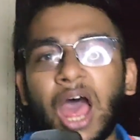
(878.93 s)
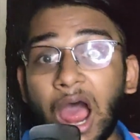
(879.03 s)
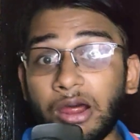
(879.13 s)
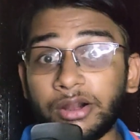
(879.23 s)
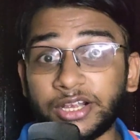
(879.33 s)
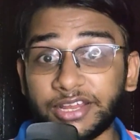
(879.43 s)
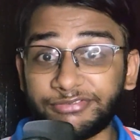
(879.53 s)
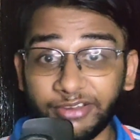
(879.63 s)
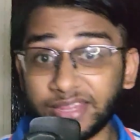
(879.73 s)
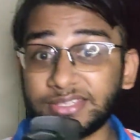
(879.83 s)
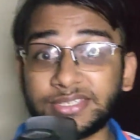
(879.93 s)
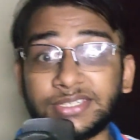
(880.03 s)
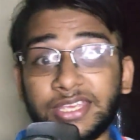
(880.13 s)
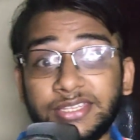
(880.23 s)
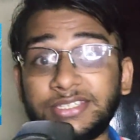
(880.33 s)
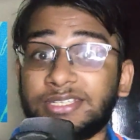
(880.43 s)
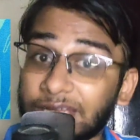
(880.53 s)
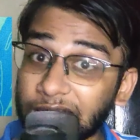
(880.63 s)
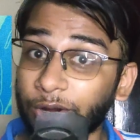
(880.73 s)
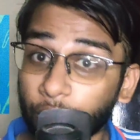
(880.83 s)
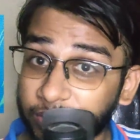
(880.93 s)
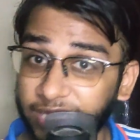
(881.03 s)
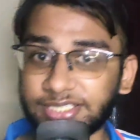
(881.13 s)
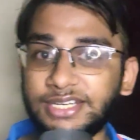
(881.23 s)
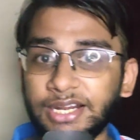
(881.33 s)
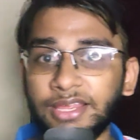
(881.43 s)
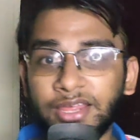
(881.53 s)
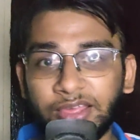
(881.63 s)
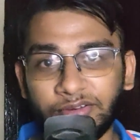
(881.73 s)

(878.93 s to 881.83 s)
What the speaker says: Our defense is still not tested,